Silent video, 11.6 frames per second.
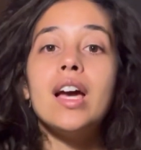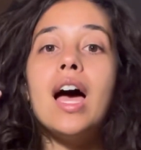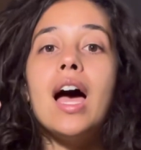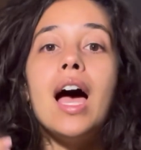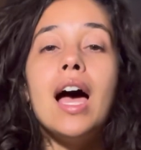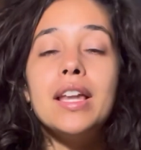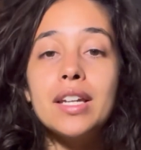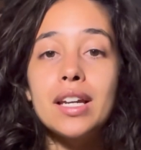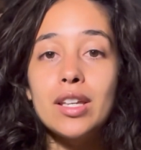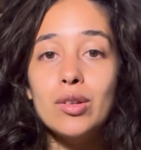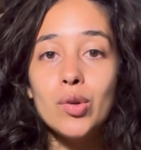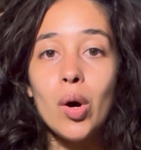And,
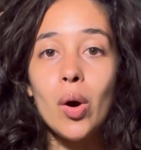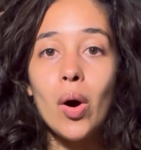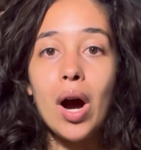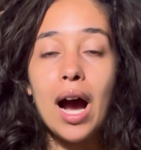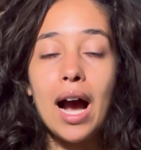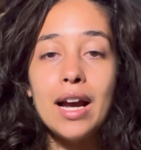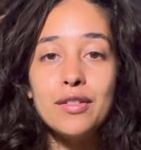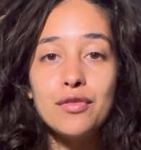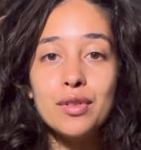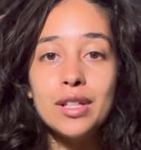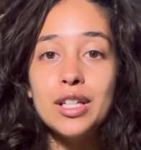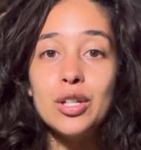you know, I've
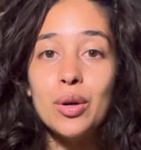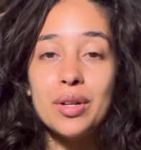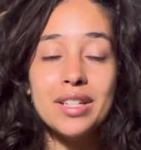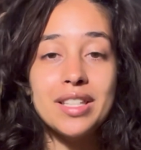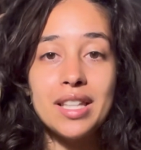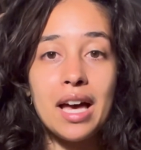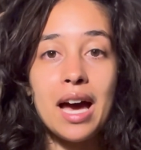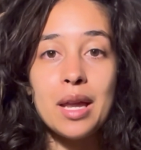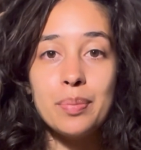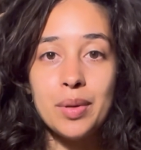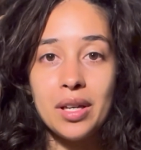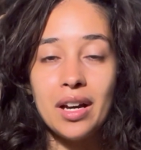really noticed that
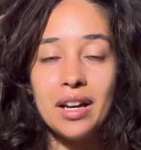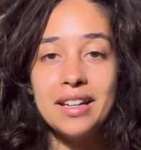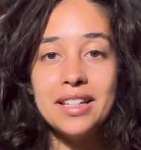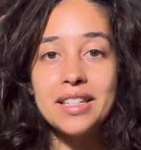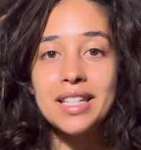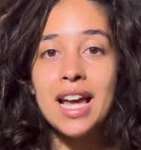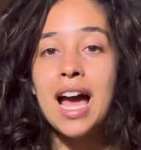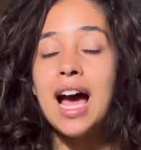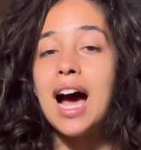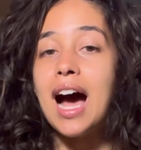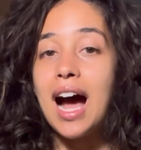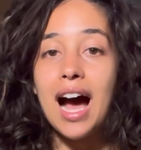because
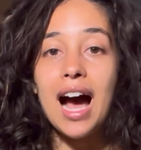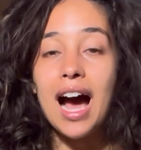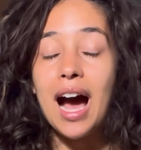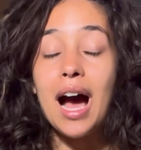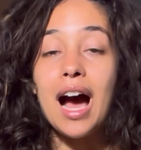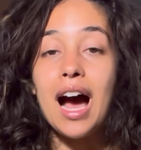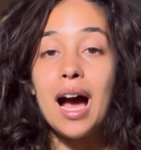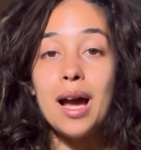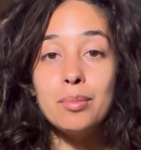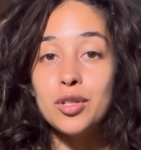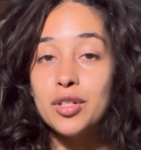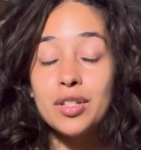
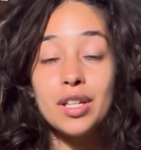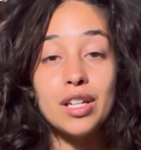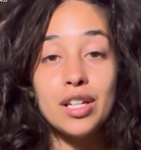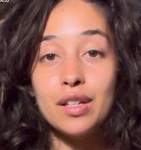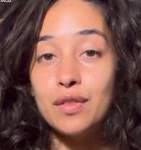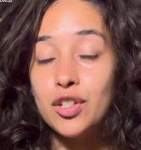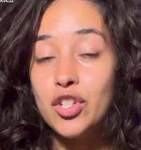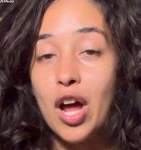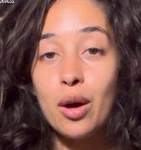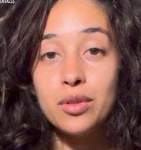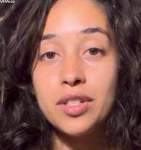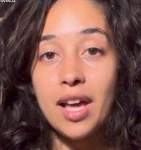I'm just gonna give
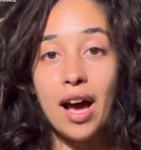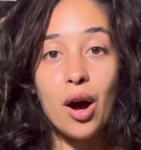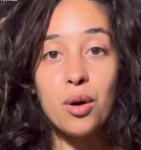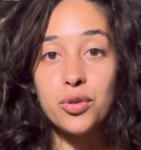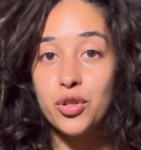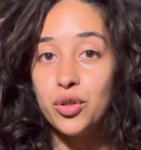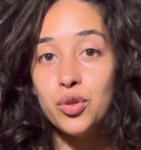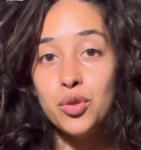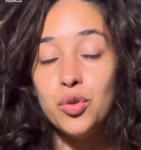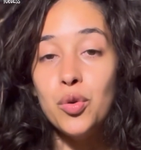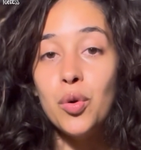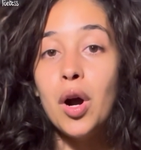shouts out
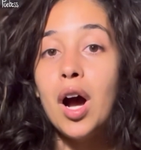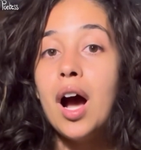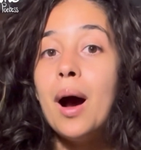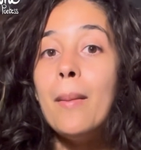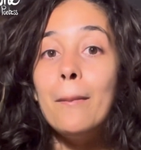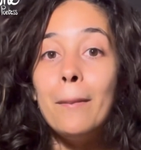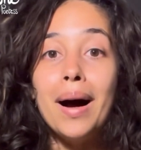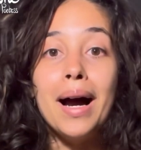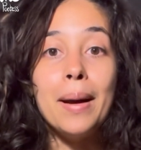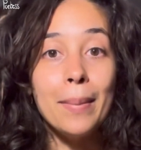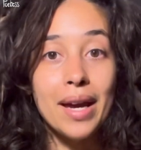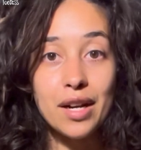to my
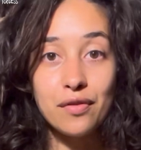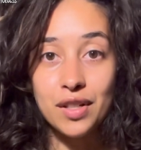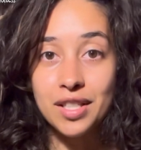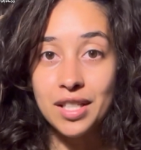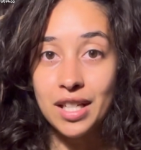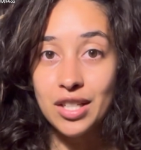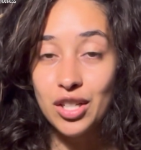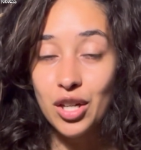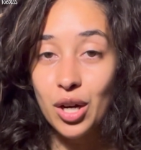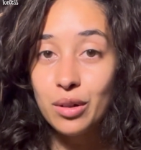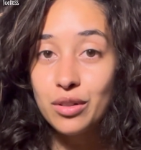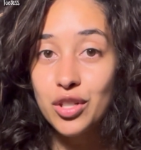manifestation
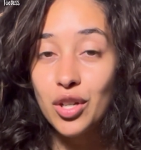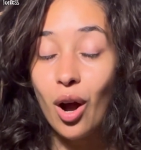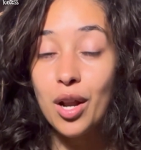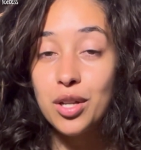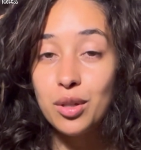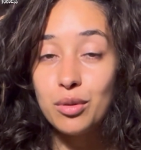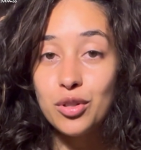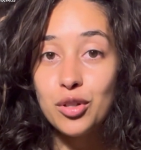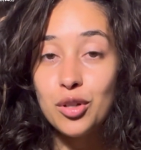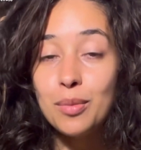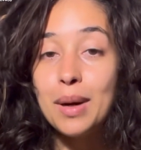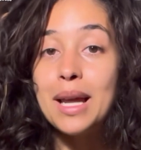coach on
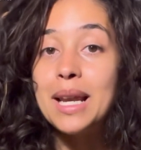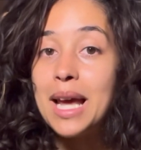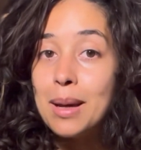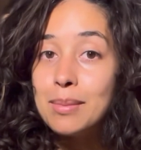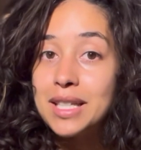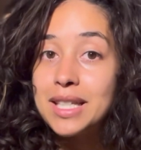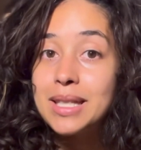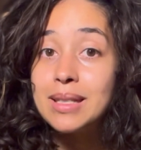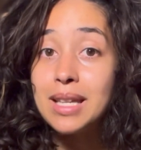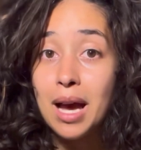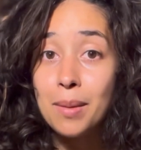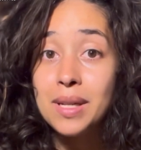YouTube named
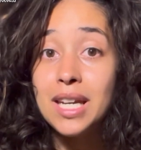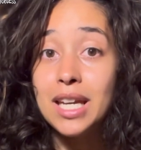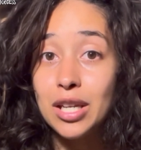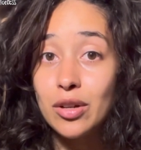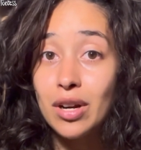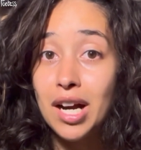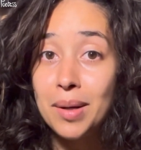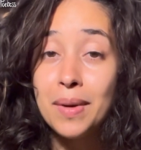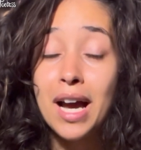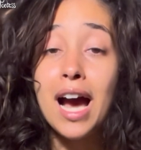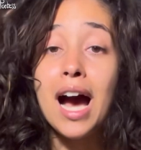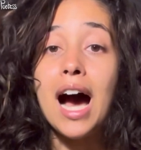Sammy Ingram.
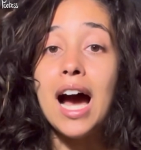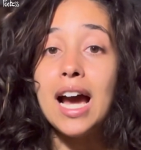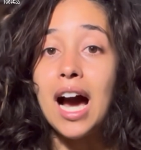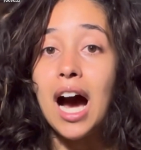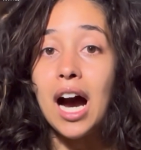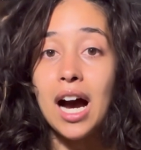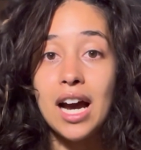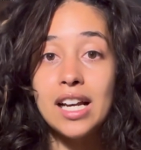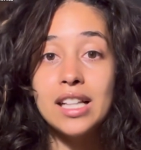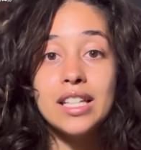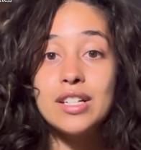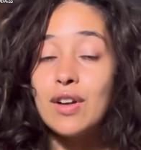I
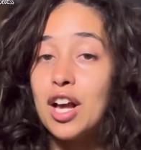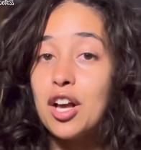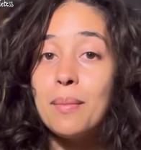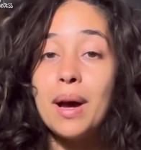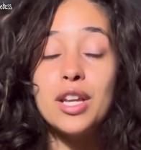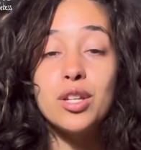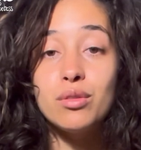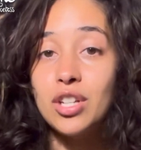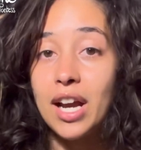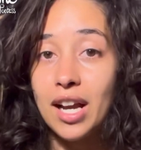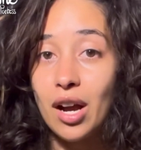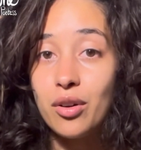highly recommend you
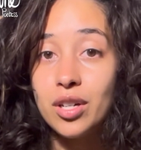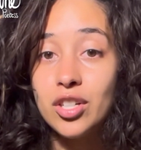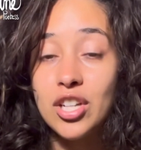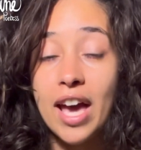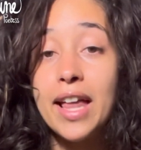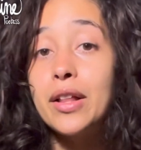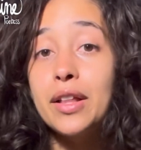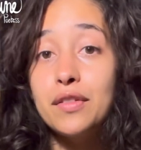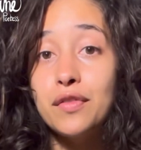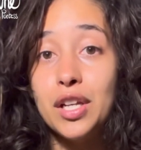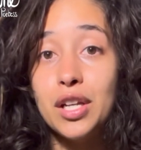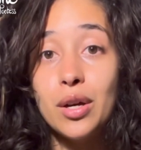check out her channel and
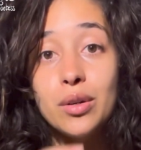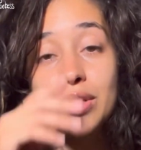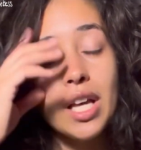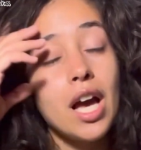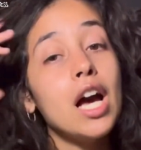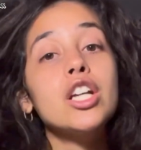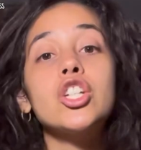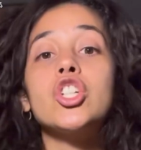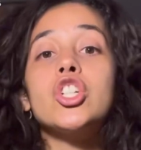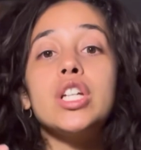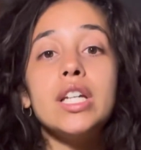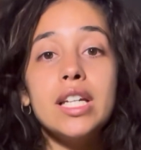videos.
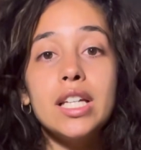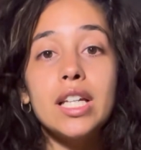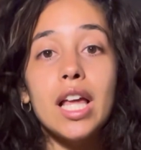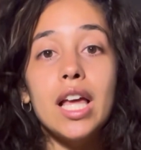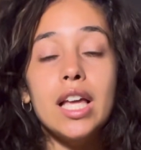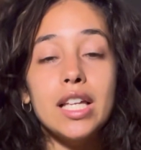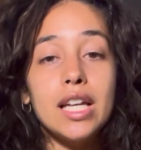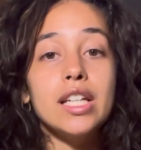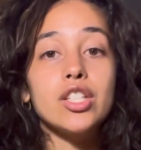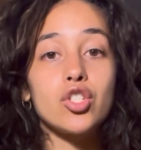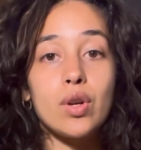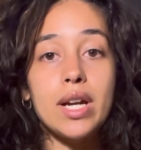She
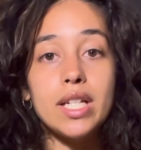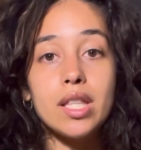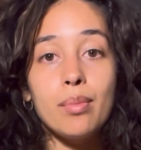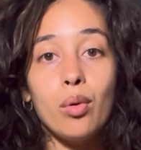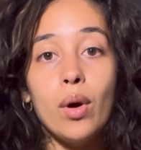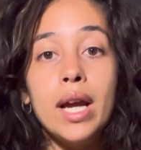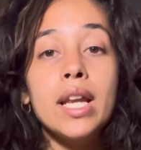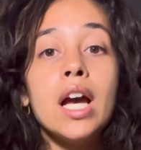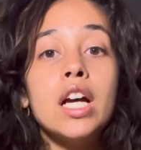is straight to the point.